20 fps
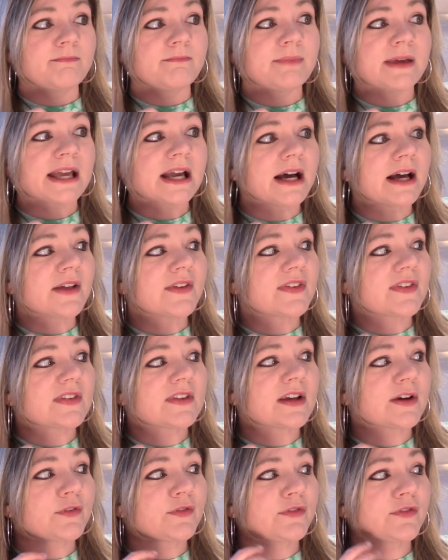Because
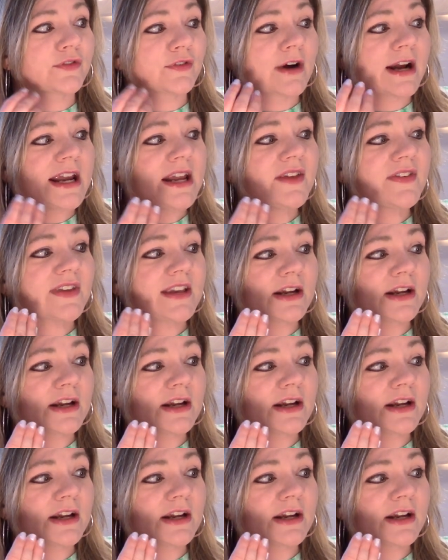the phrase